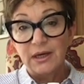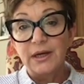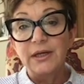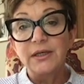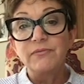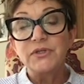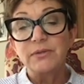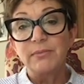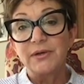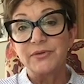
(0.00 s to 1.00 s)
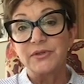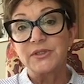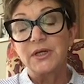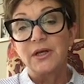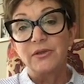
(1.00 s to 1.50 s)
and it gives the
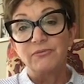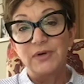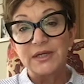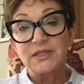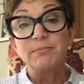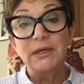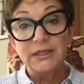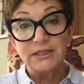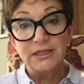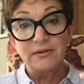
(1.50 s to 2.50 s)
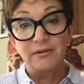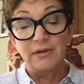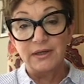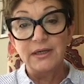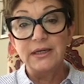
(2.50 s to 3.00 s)
mothers the flexibility that
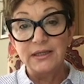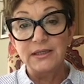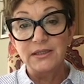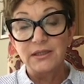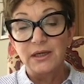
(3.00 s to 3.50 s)
they need.